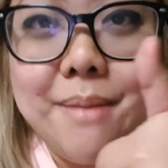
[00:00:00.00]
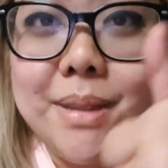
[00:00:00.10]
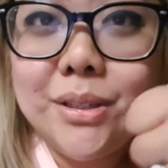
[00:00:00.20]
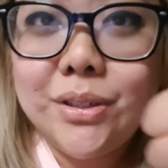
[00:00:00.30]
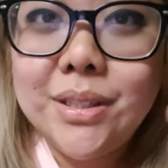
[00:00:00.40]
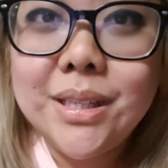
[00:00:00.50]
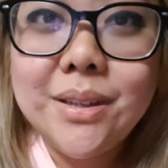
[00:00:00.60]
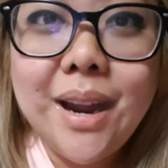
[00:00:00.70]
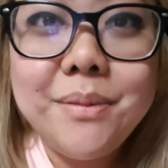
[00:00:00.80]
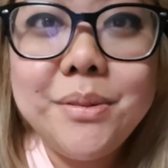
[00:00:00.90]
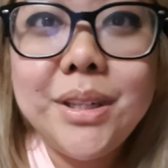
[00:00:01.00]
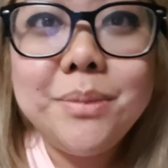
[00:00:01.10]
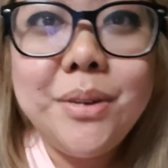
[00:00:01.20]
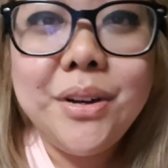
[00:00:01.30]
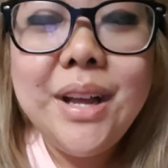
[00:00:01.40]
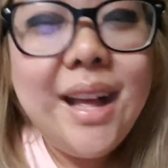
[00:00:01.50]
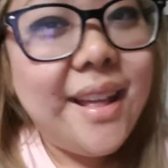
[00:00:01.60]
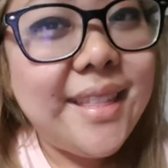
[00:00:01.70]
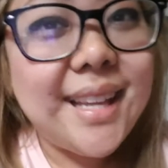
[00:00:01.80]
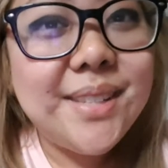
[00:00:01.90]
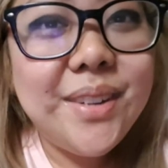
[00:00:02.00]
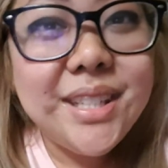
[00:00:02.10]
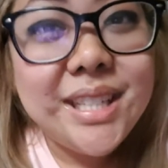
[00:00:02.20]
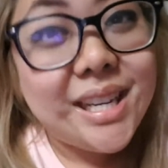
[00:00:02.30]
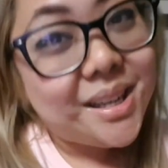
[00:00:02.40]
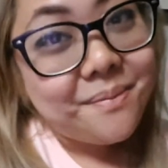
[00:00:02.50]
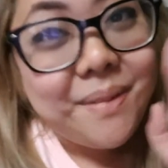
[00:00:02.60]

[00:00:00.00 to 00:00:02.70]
and make sure you subscribe to watch more. Thanks for watching.